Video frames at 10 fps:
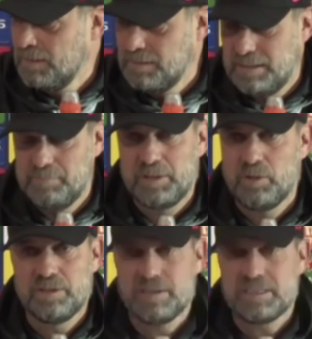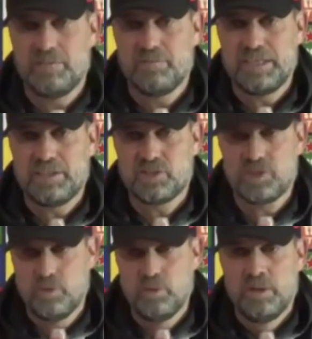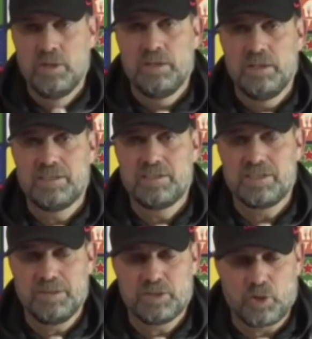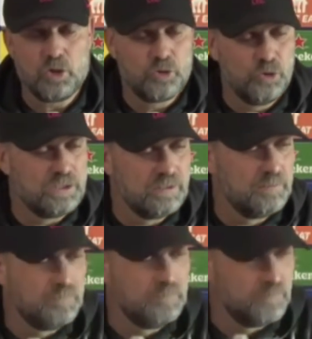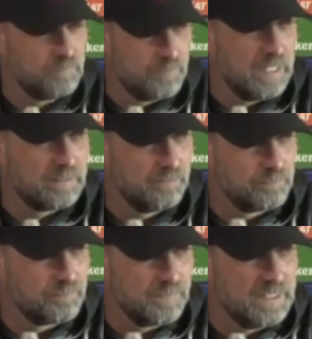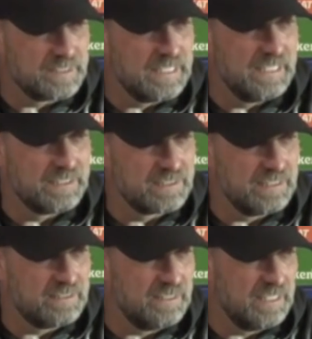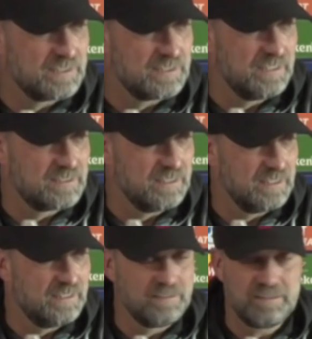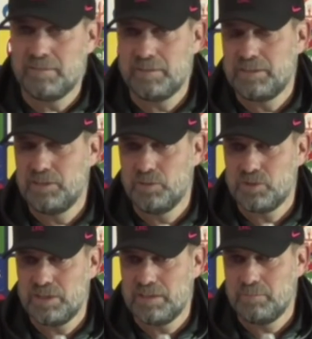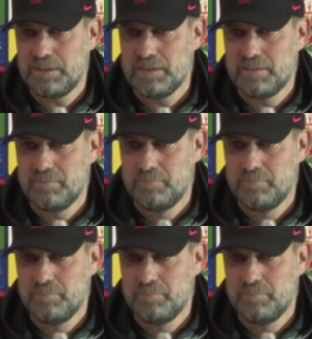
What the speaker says: Team and all these kind of things. So it's all good. But it's nice that he has that skill and that he used it at the weekend.